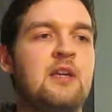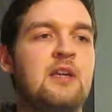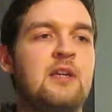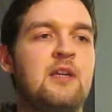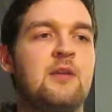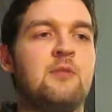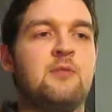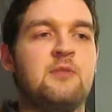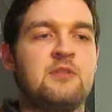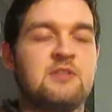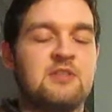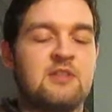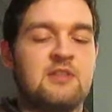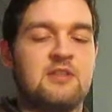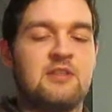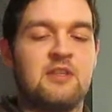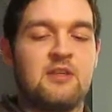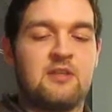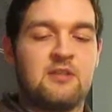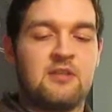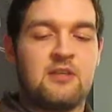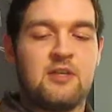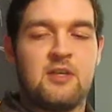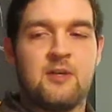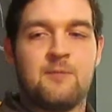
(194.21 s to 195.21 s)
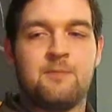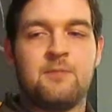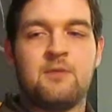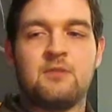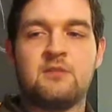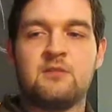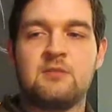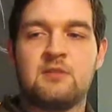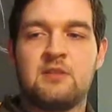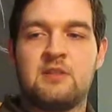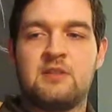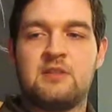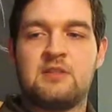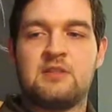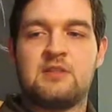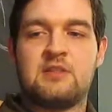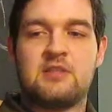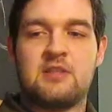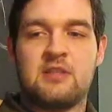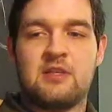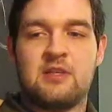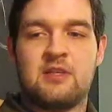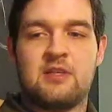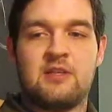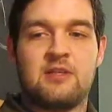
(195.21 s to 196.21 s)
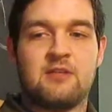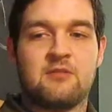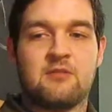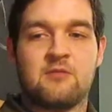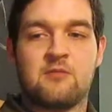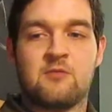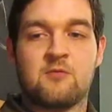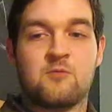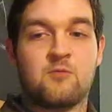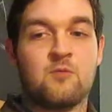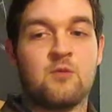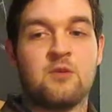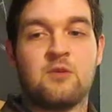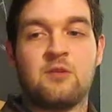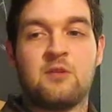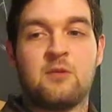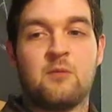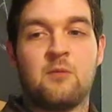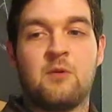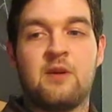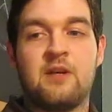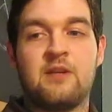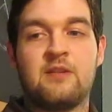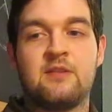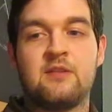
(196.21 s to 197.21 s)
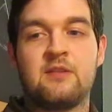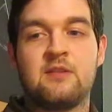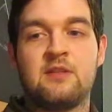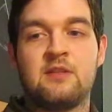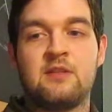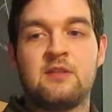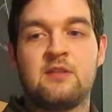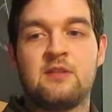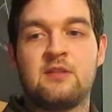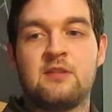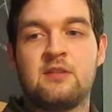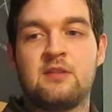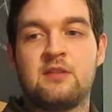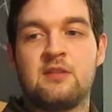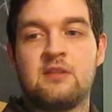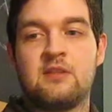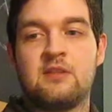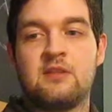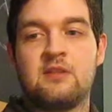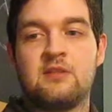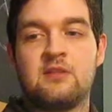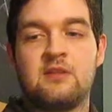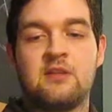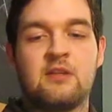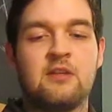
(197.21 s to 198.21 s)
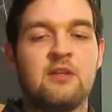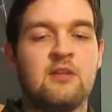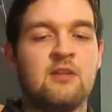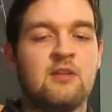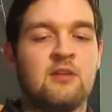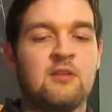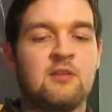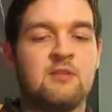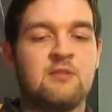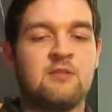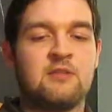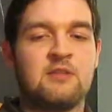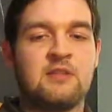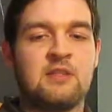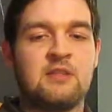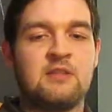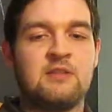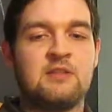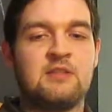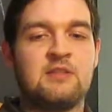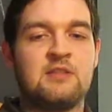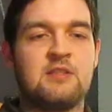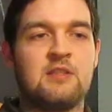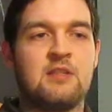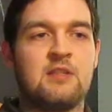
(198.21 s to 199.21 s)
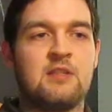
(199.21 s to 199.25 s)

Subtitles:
It was a young couple, and as I was walking away, the girlo said,